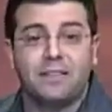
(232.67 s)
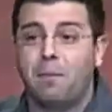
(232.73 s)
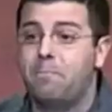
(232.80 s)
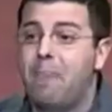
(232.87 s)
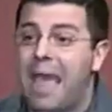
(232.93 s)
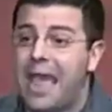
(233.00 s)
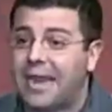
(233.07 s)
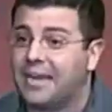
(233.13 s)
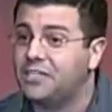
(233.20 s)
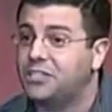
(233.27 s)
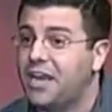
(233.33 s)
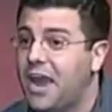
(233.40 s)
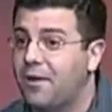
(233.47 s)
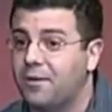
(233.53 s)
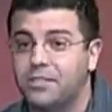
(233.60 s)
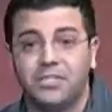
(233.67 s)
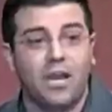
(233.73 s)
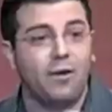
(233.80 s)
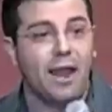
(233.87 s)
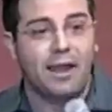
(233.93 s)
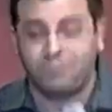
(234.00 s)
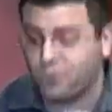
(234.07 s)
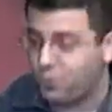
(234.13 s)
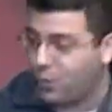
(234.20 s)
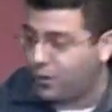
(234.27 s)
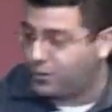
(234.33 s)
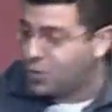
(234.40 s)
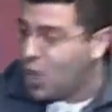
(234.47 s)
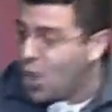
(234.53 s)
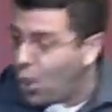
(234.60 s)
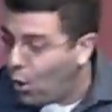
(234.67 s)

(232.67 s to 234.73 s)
me at the baggage carousel afterwards?